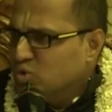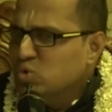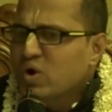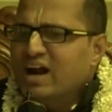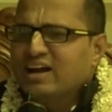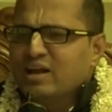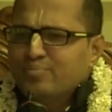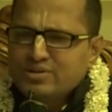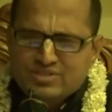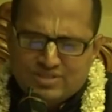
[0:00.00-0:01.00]
who had
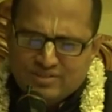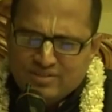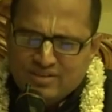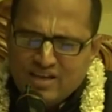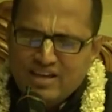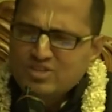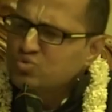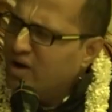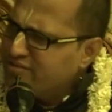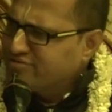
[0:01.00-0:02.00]
leprosy and
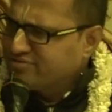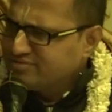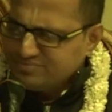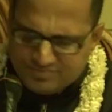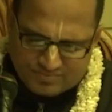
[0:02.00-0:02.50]
his wife